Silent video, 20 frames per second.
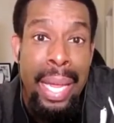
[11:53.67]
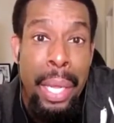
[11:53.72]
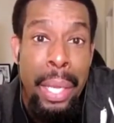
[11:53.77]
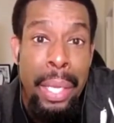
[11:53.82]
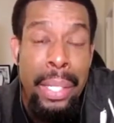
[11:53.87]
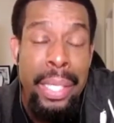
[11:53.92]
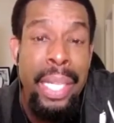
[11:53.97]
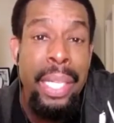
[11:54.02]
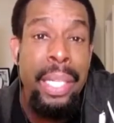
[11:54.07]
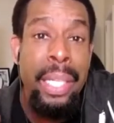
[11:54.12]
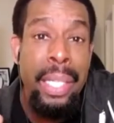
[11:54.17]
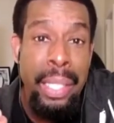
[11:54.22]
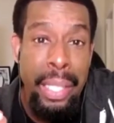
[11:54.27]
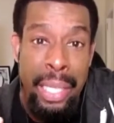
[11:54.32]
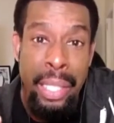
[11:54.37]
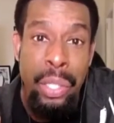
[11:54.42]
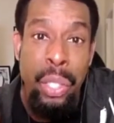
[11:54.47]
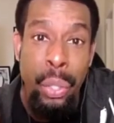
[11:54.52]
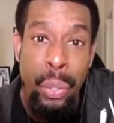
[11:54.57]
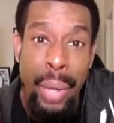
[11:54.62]

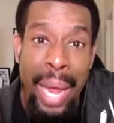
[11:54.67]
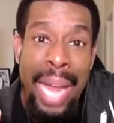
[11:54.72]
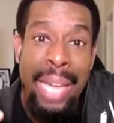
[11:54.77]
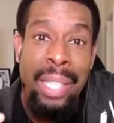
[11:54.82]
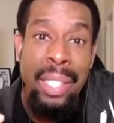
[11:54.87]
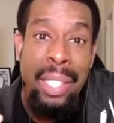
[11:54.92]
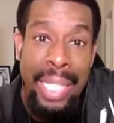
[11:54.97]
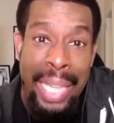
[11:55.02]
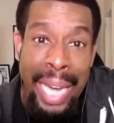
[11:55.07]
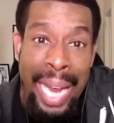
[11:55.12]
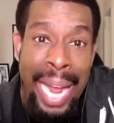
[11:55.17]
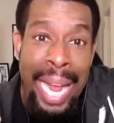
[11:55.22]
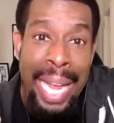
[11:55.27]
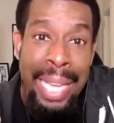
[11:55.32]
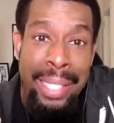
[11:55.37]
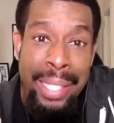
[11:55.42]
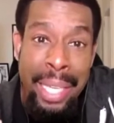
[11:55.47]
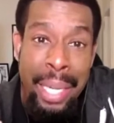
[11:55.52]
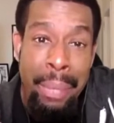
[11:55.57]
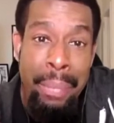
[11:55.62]
Did you actually
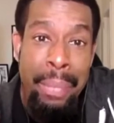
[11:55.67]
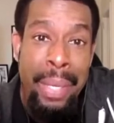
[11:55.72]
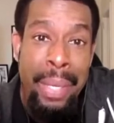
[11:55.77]
ask him?